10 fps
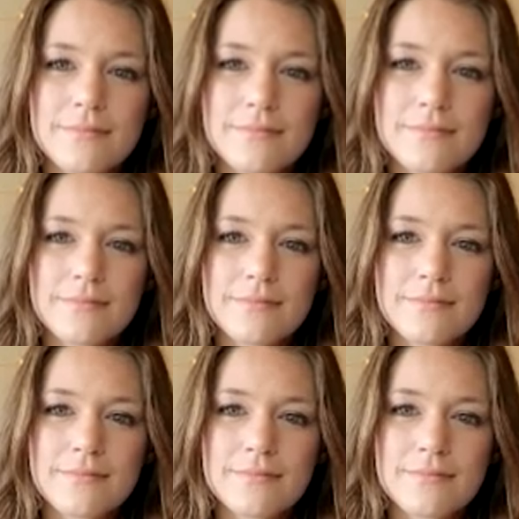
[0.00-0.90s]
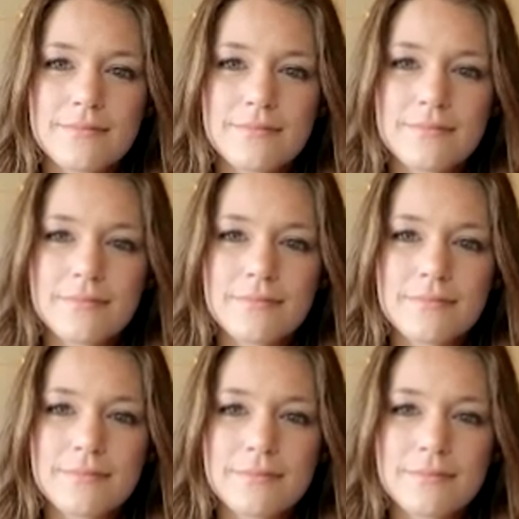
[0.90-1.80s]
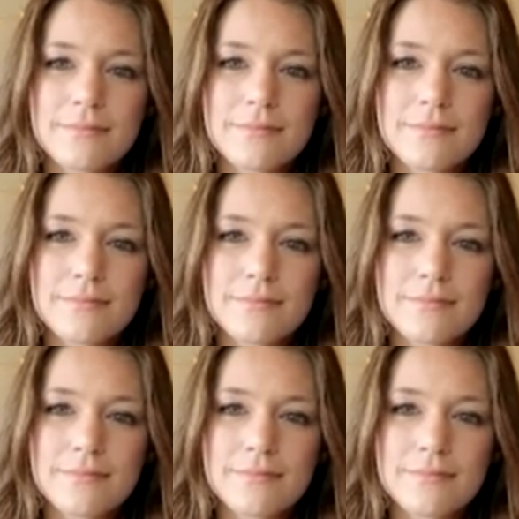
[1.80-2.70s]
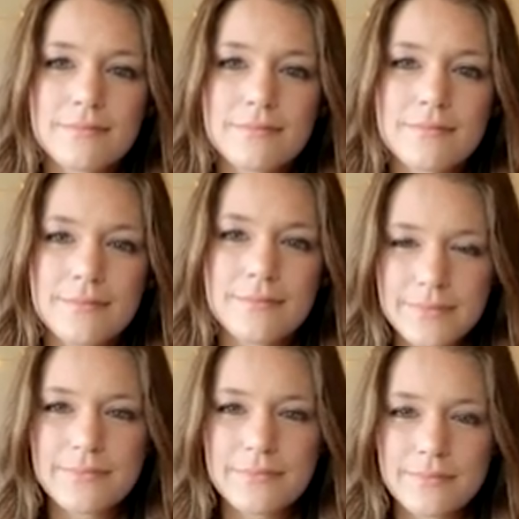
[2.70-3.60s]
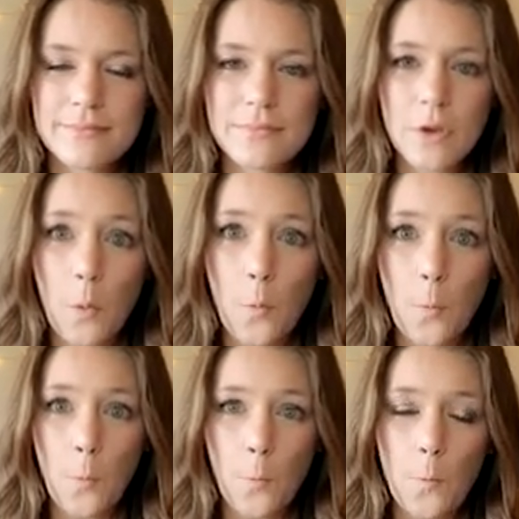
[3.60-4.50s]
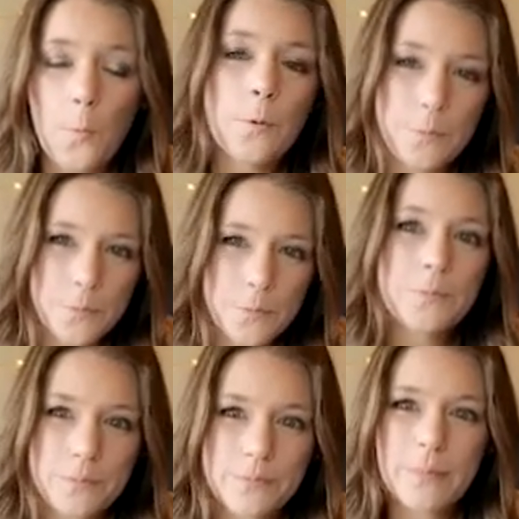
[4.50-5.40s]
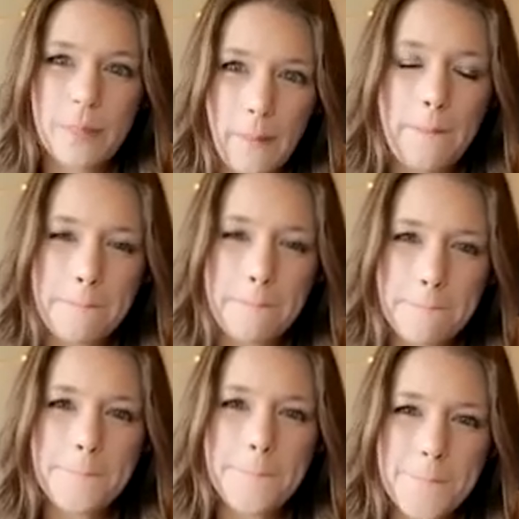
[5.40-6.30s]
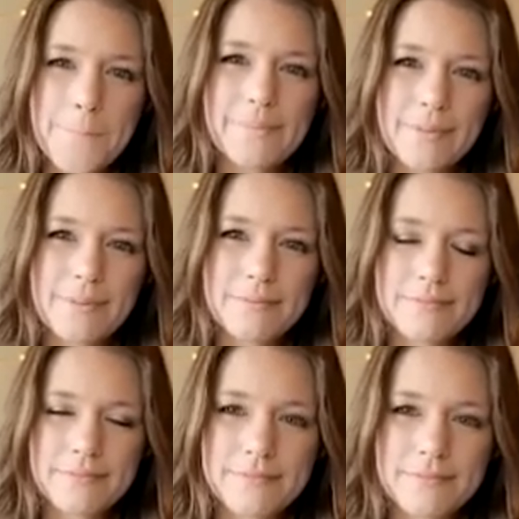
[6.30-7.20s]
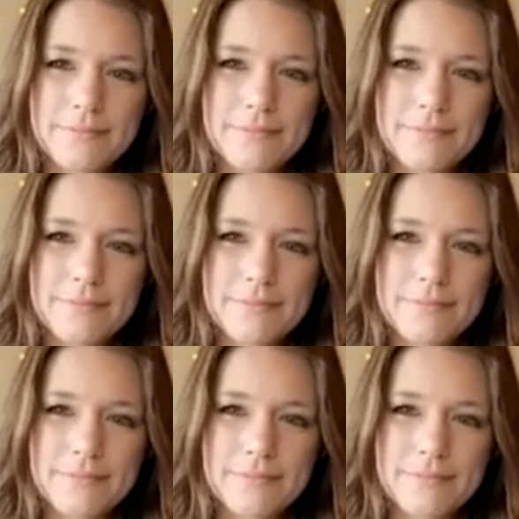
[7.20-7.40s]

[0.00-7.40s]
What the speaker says: This person isn't speaking.